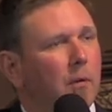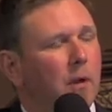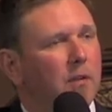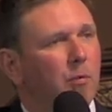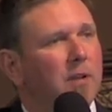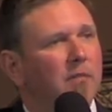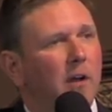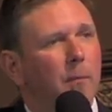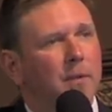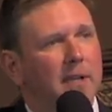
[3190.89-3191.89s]
As we
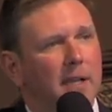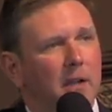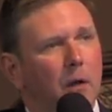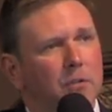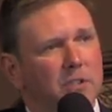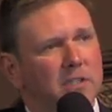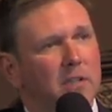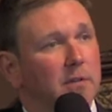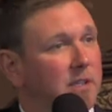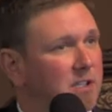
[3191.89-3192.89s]
develop the technologies
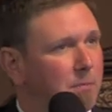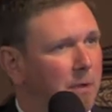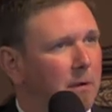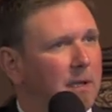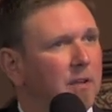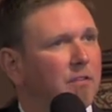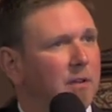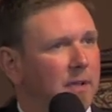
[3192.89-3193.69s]
here and the experience and